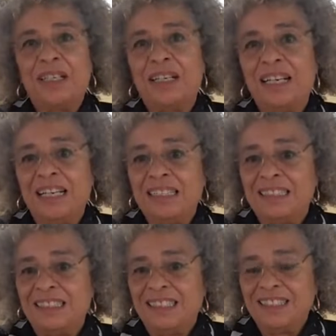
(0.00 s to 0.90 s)

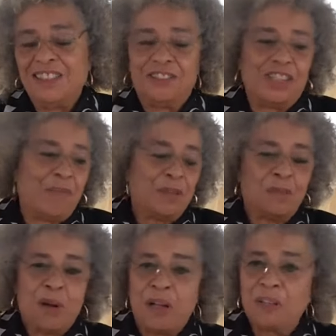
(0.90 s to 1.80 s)
And, you know, James
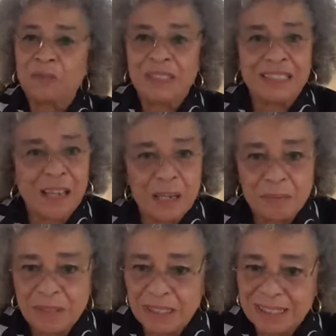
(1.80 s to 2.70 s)
Baldwin
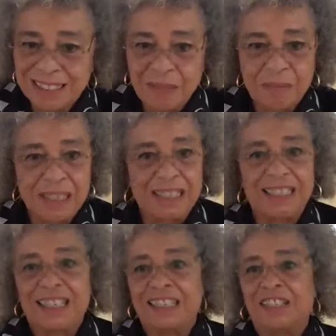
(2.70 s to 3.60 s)
came to see
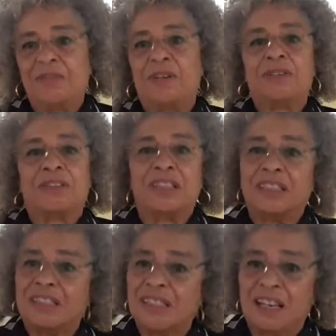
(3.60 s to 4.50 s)
me, and he wrote
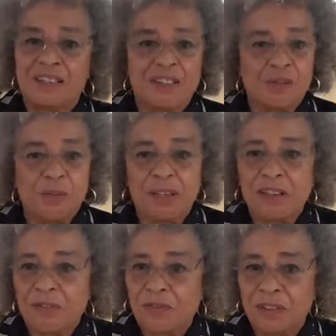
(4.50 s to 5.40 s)
this, you know,
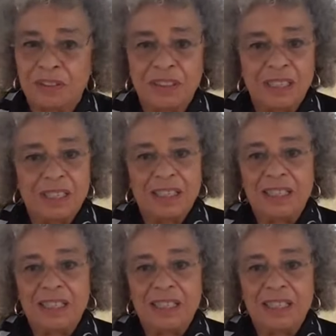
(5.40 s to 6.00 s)
wonderful